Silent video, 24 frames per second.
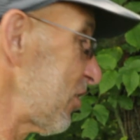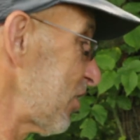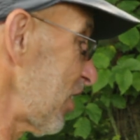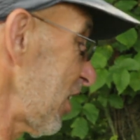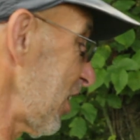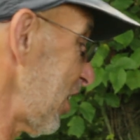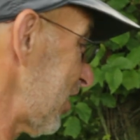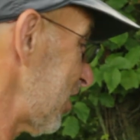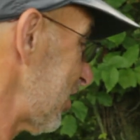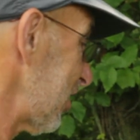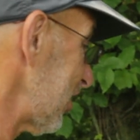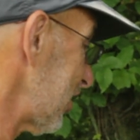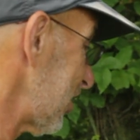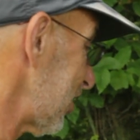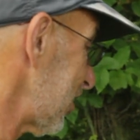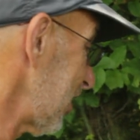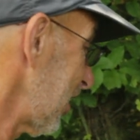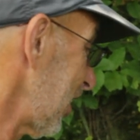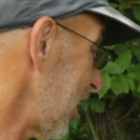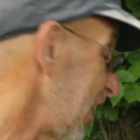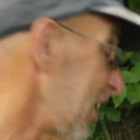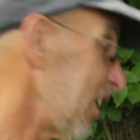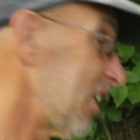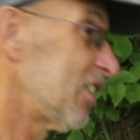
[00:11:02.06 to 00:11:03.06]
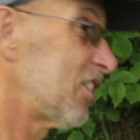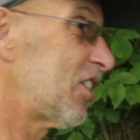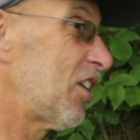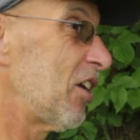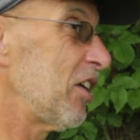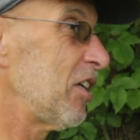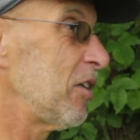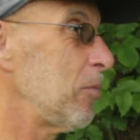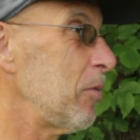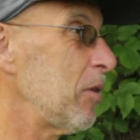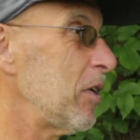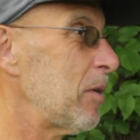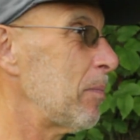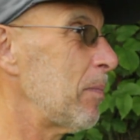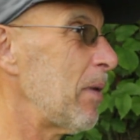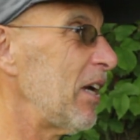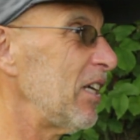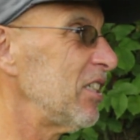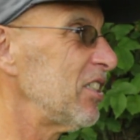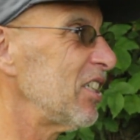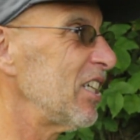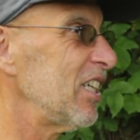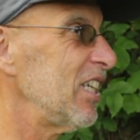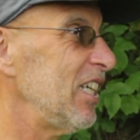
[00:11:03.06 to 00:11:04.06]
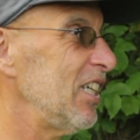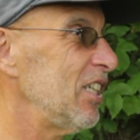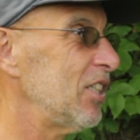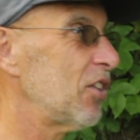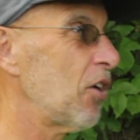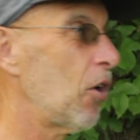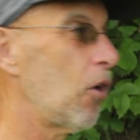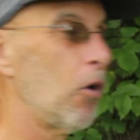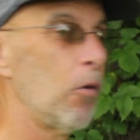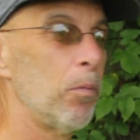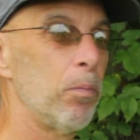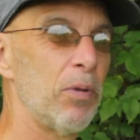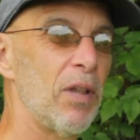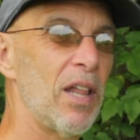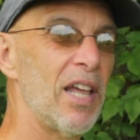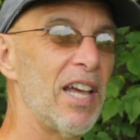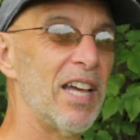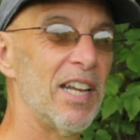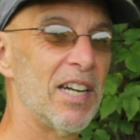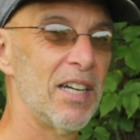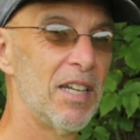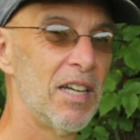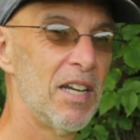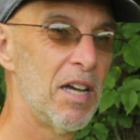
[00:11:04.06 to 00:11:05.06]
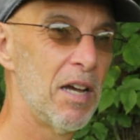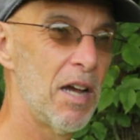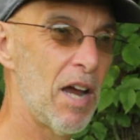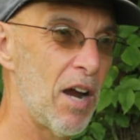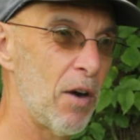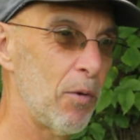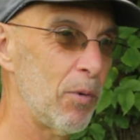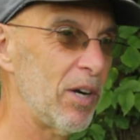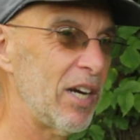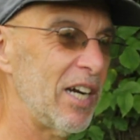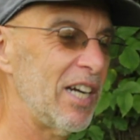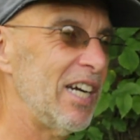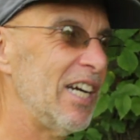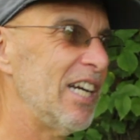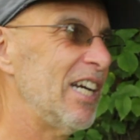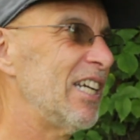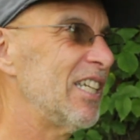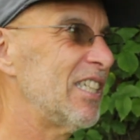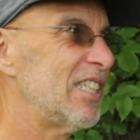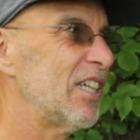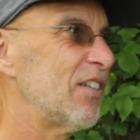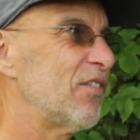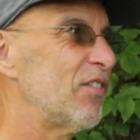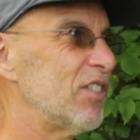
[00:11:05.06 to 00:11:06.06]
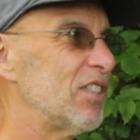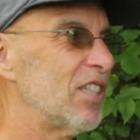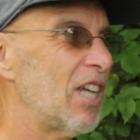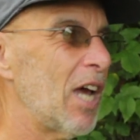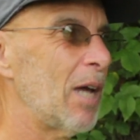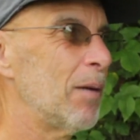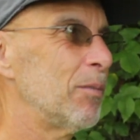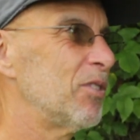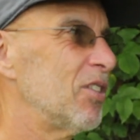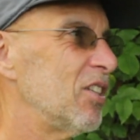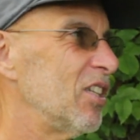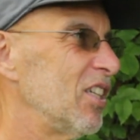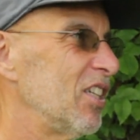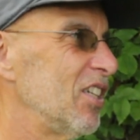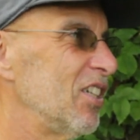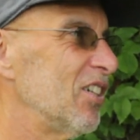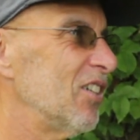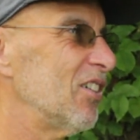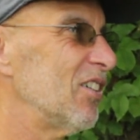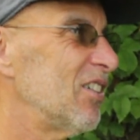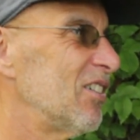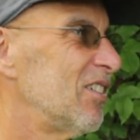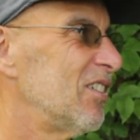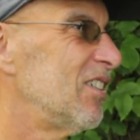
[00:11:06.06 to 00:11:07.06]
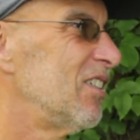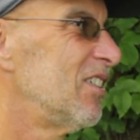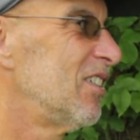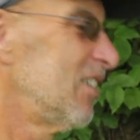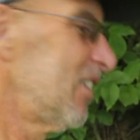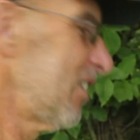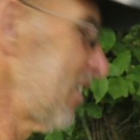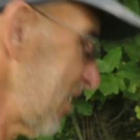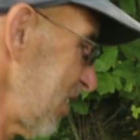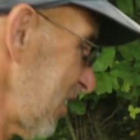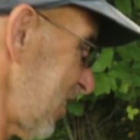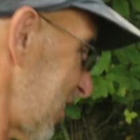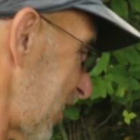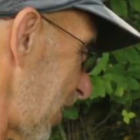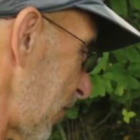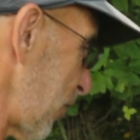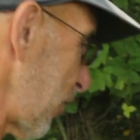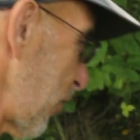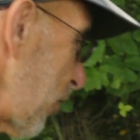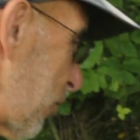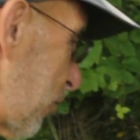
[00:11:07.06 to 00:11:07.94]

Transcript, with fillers: delicious. So you, we can basically eat the whole plant, and we can eat it at different times of the year, except for the